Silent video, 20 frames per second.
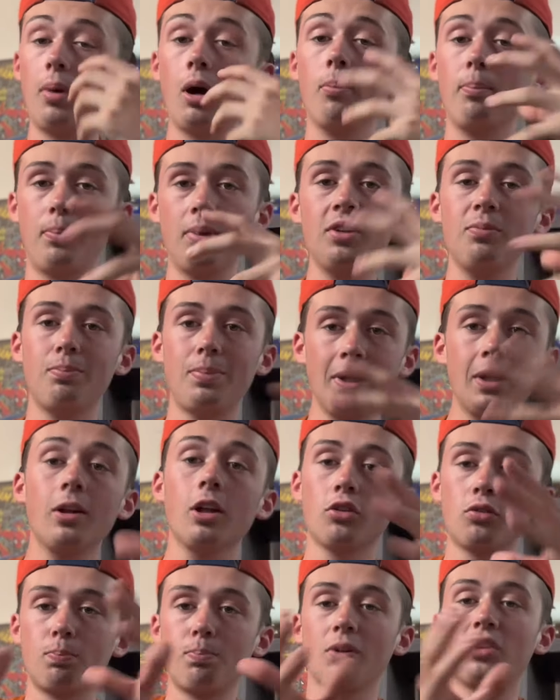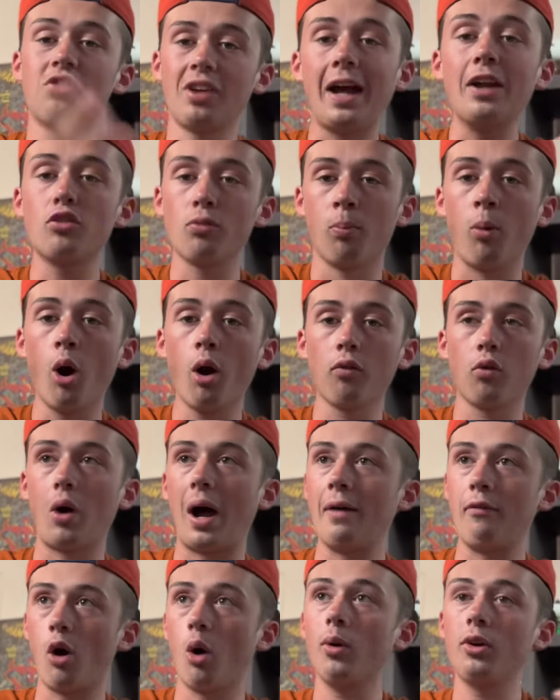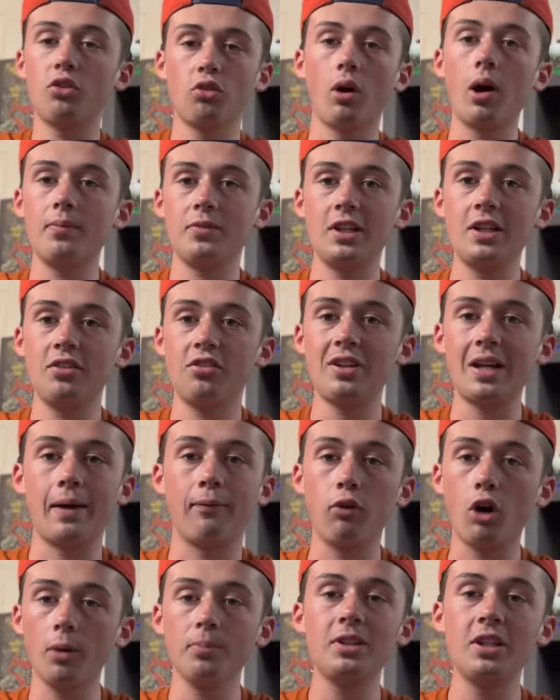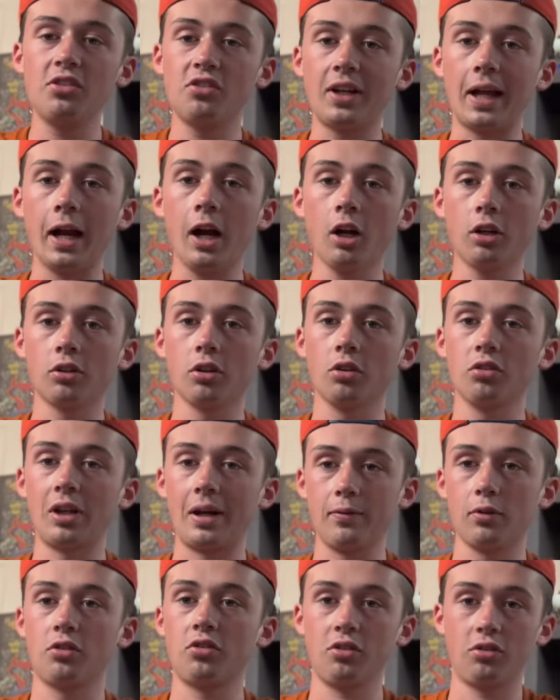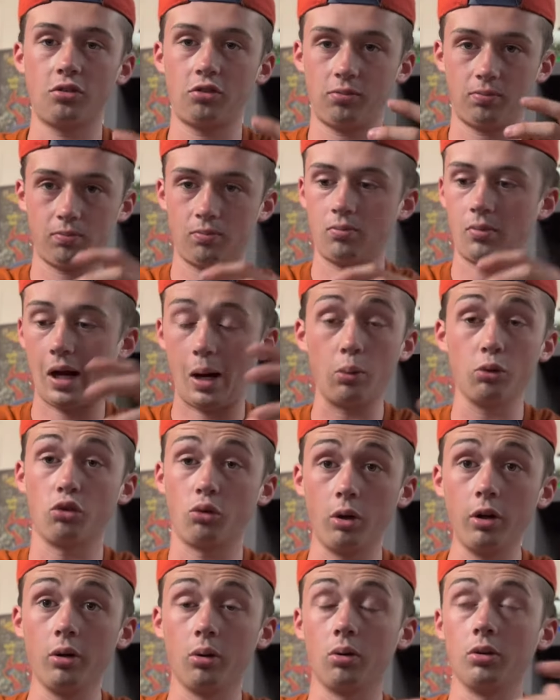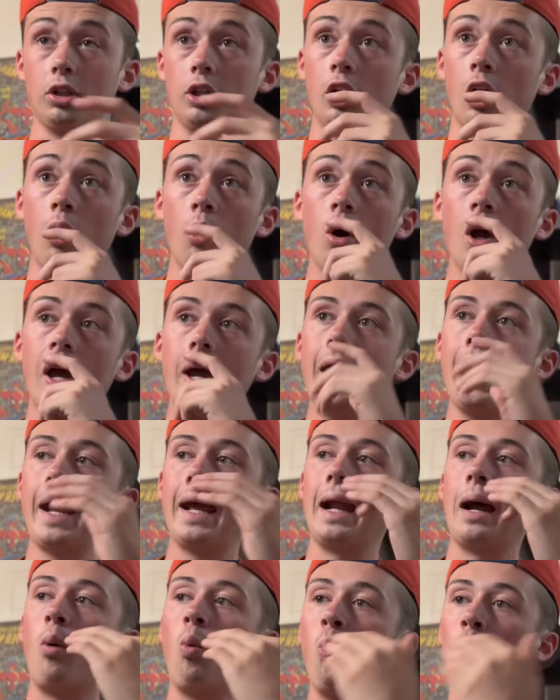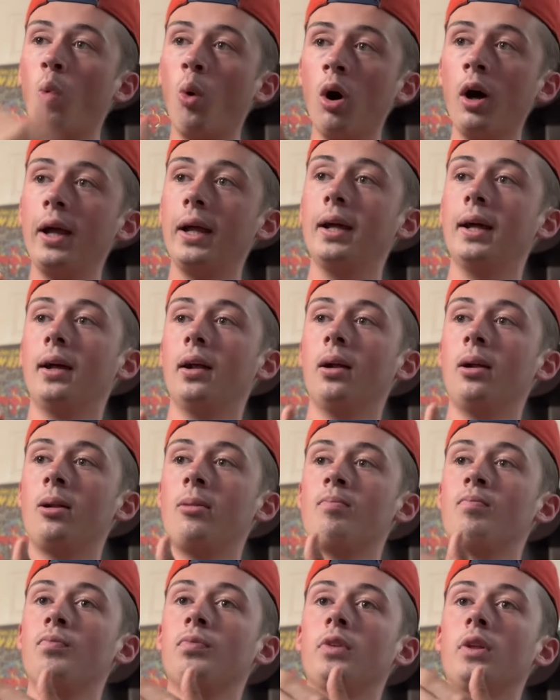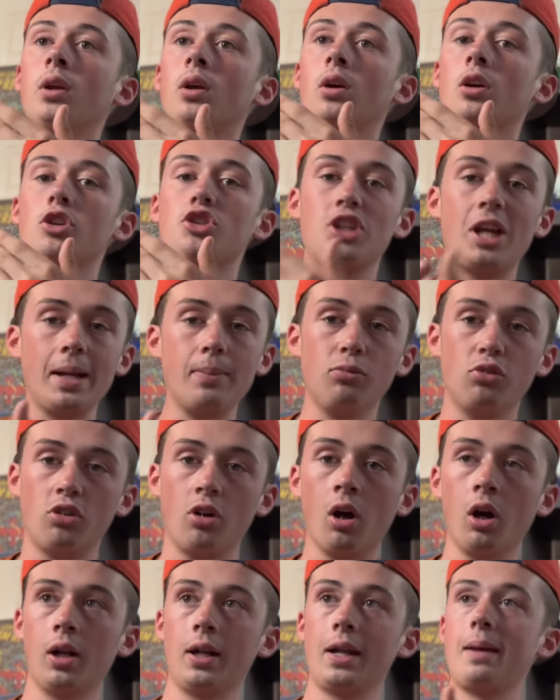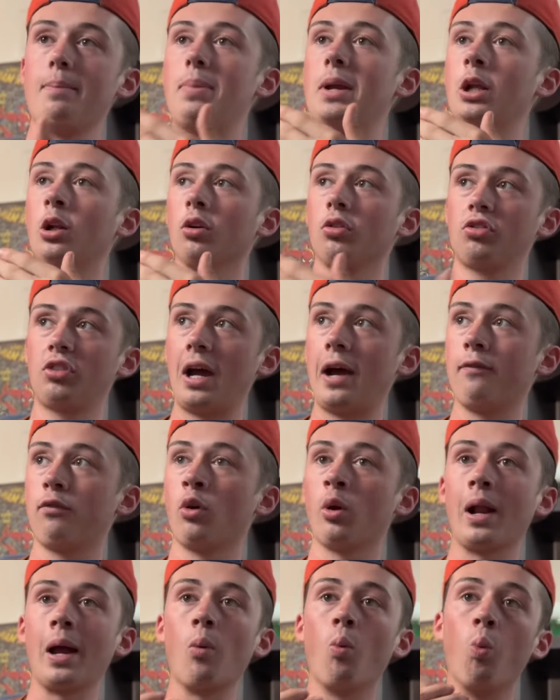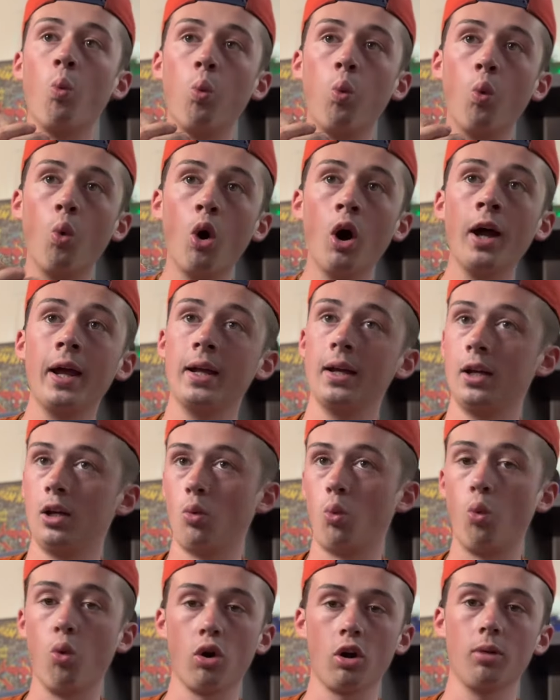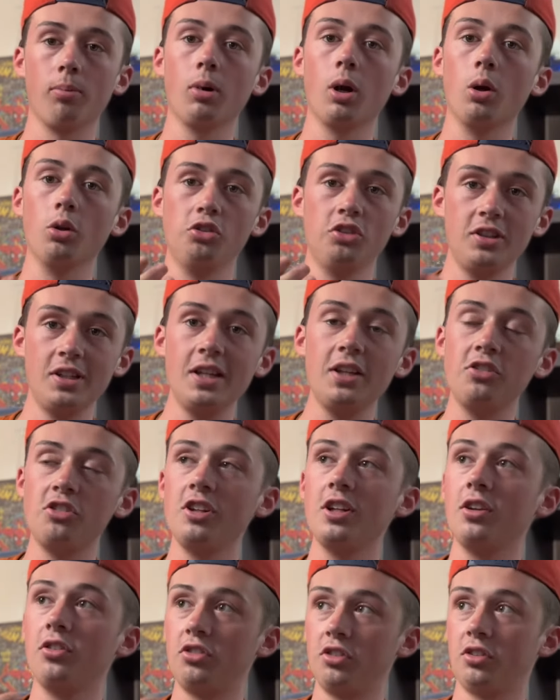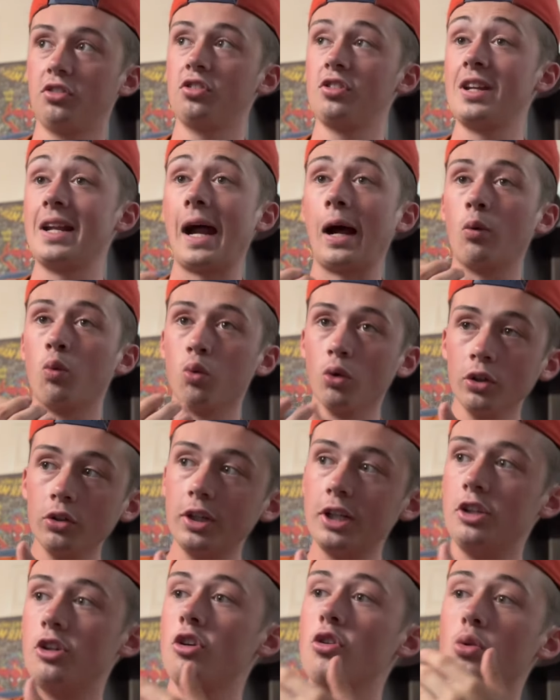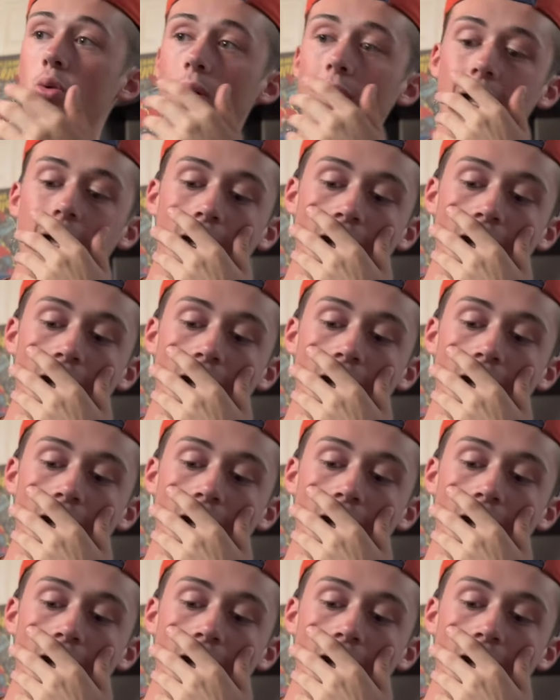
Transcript: Because besides Marvel, I've always loved DC. I've loved these characters ever since I was little, you know? And I want James Gunn and Peter Safran, I want Warner Bros. And DC to succeed. I really do.